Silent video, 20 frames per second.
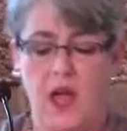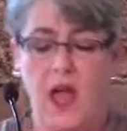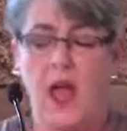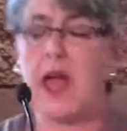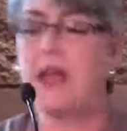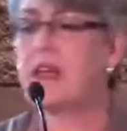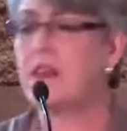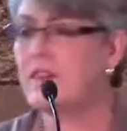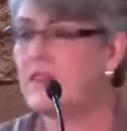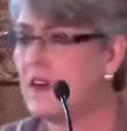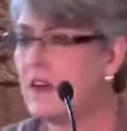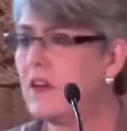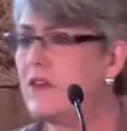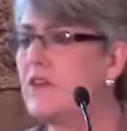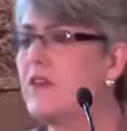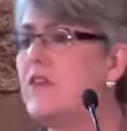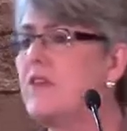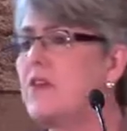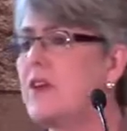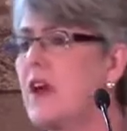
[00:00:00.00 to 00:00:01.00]
I can tell
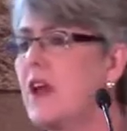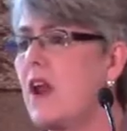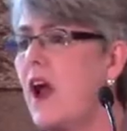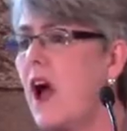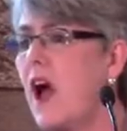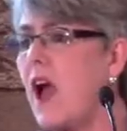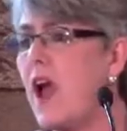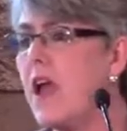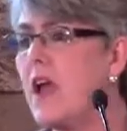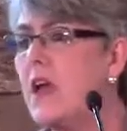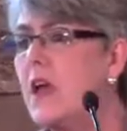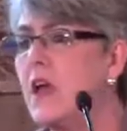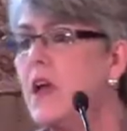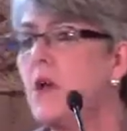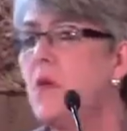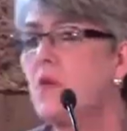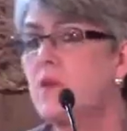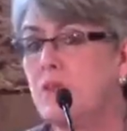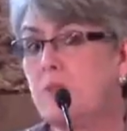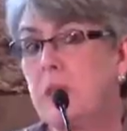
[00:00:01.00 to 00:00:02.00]
you that I
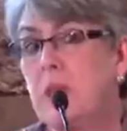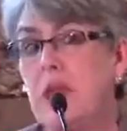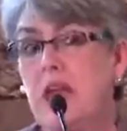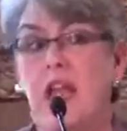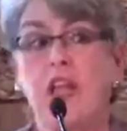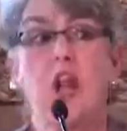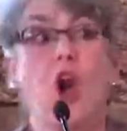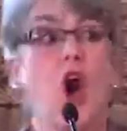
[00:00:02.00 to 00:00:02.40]
was playing